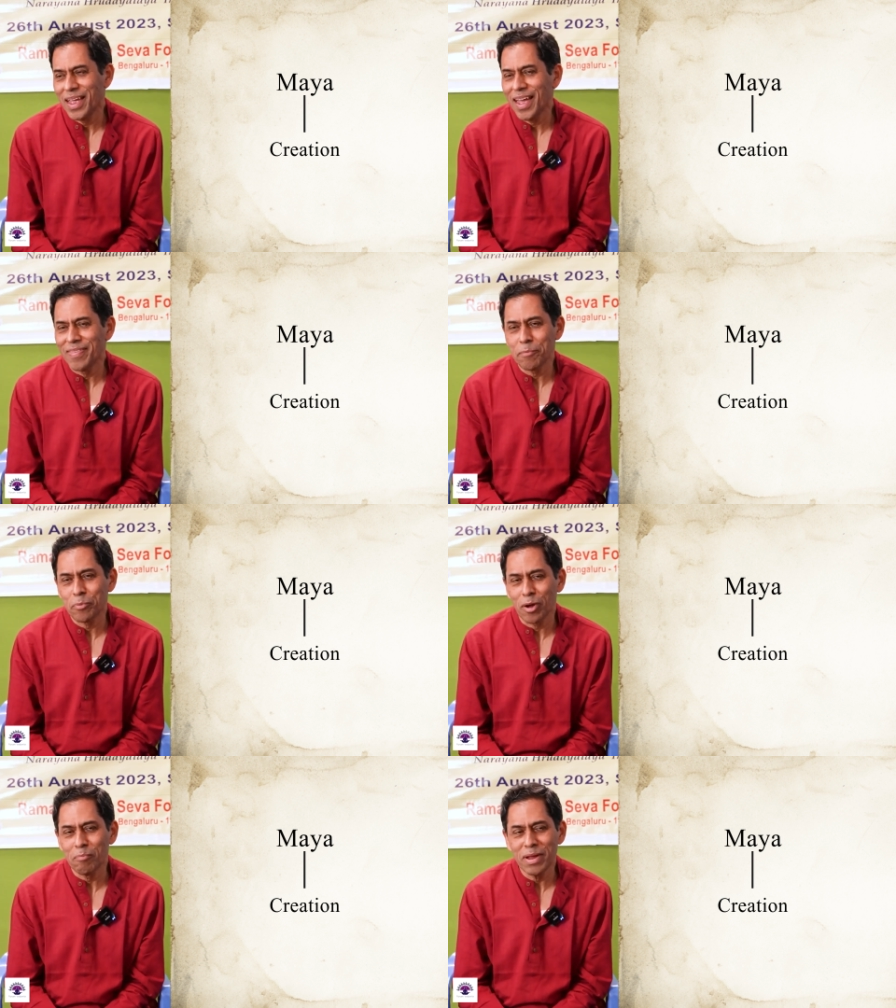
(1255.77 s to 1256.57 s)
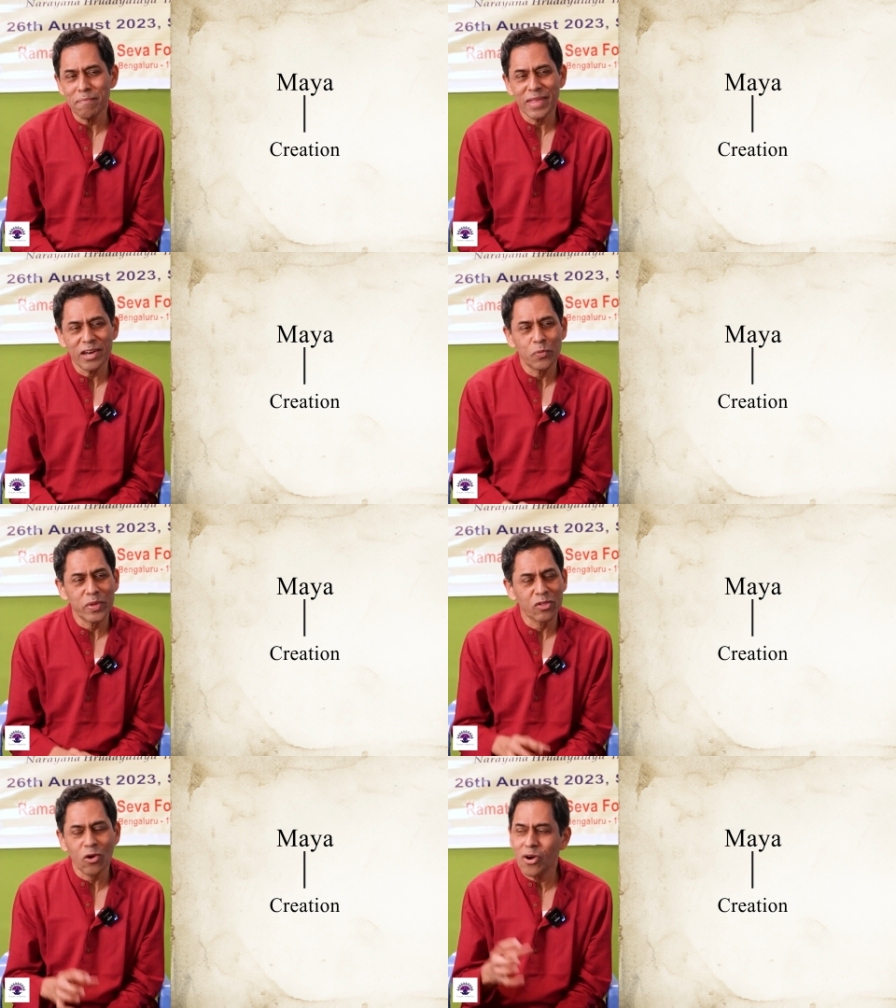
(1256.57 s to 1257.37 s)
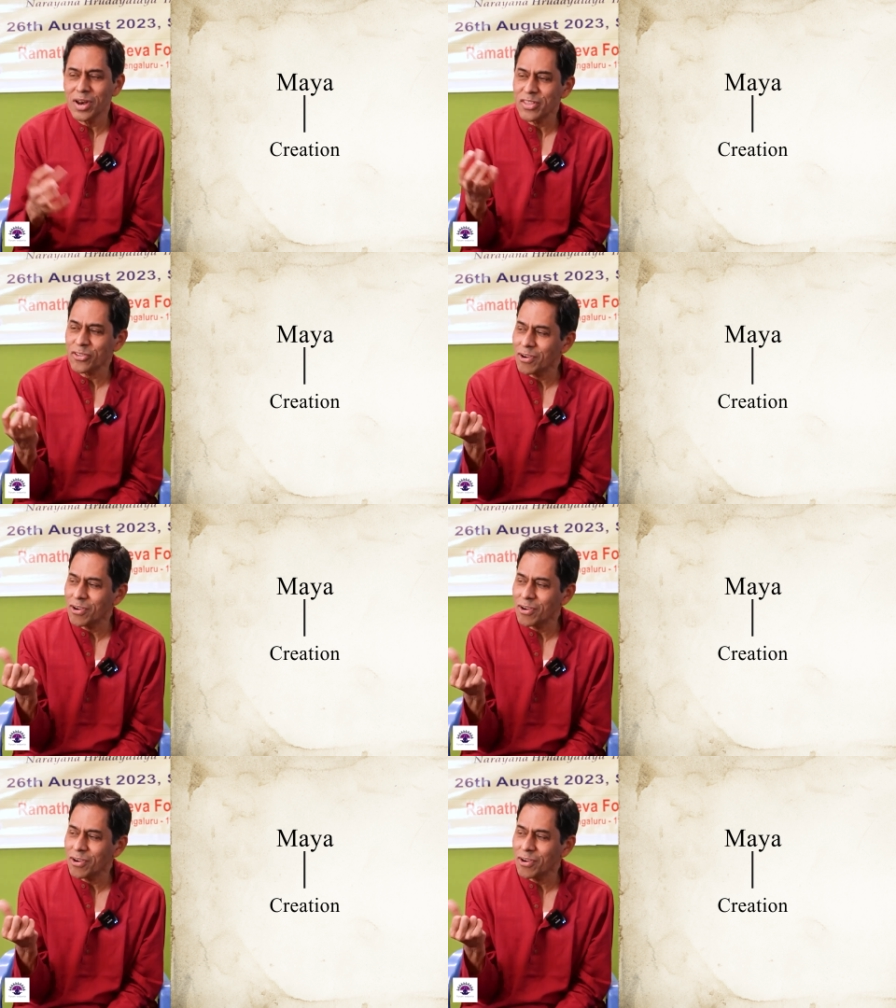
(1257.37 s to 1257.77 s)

And the problem that we call is